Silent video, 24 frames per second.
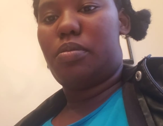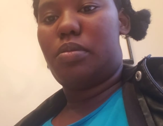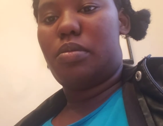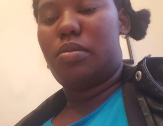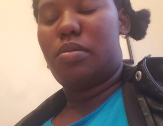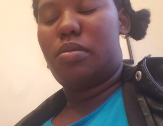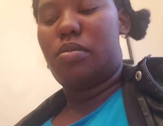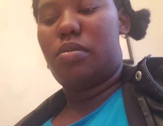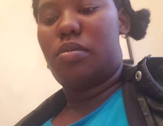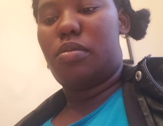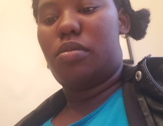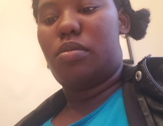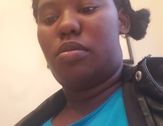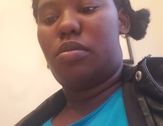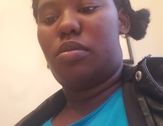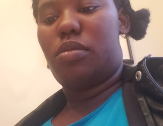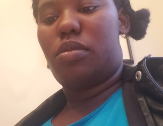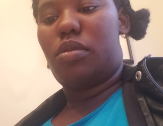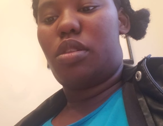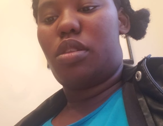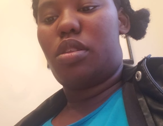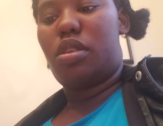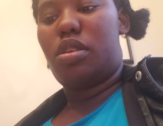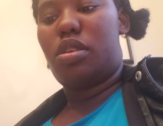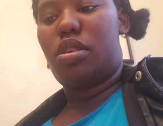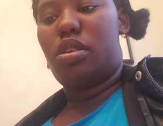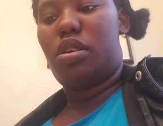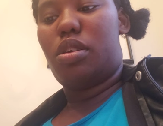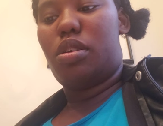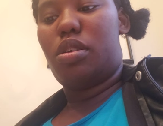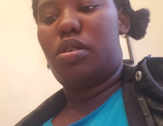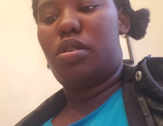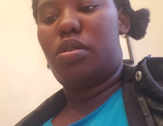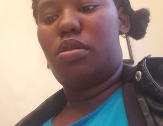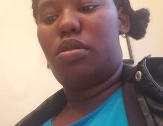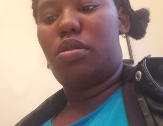
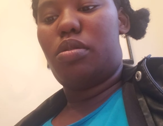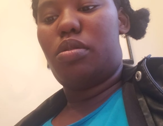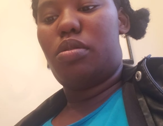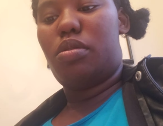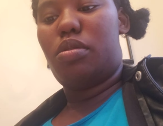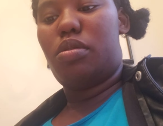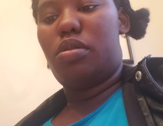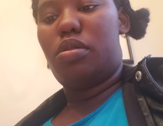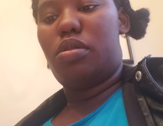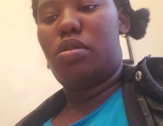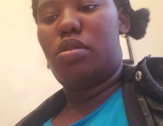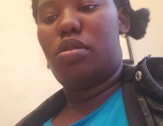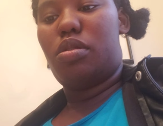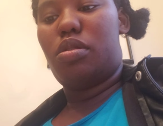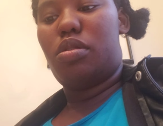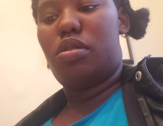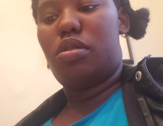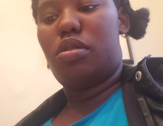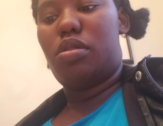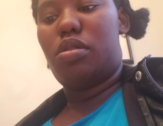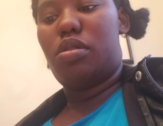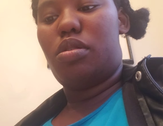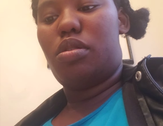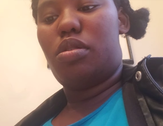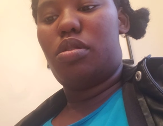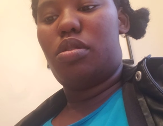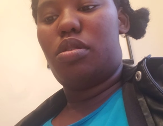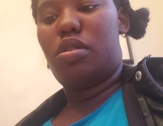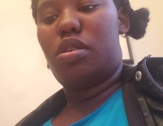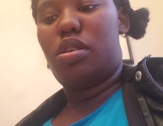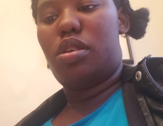No one is speaking in this clip.